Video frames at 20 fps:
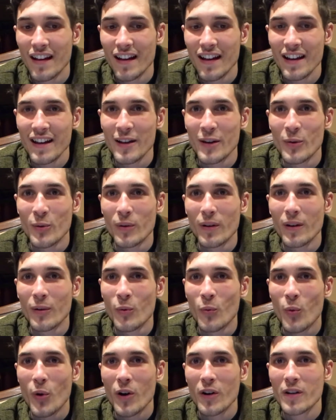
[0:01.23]
Hey,
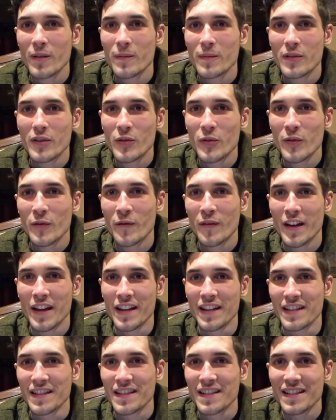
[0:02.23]
welcome to
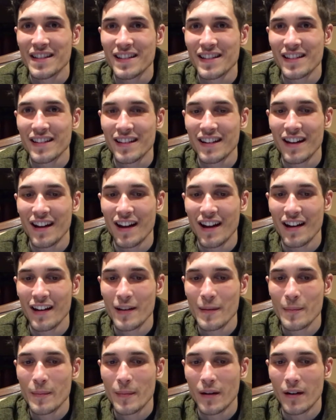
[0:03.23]
Advanced.
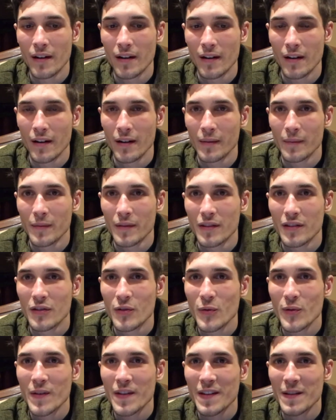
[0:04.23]
I'm
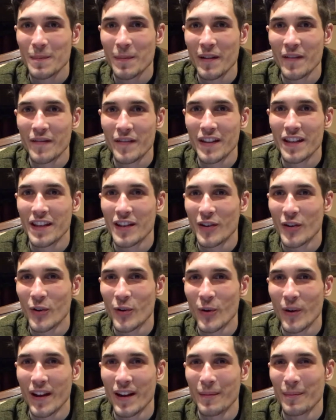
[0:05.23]
doing this by
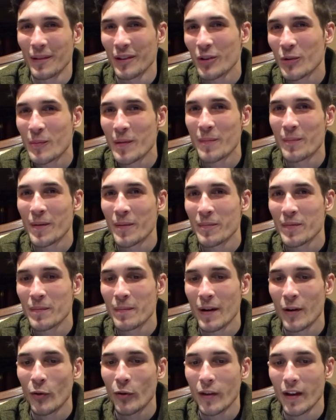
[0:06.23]
video and I'm a little bit bummed
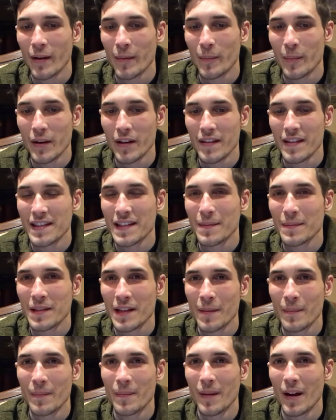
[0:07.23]
about that, but at the same
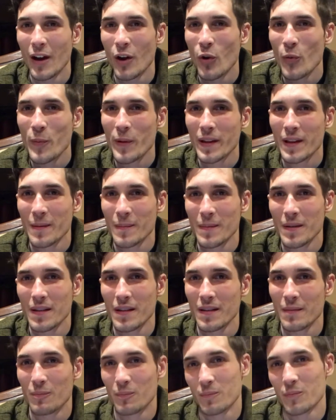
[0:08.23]
time I hope it can
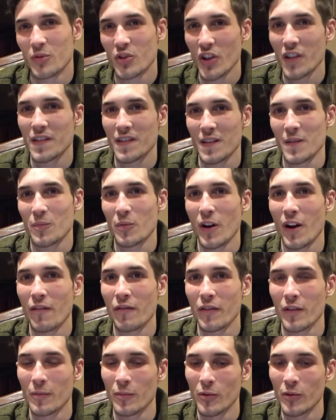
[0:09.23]
be just as
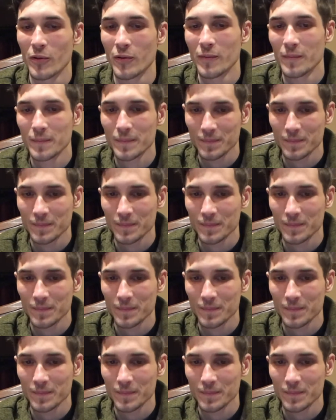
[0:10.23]
profitable,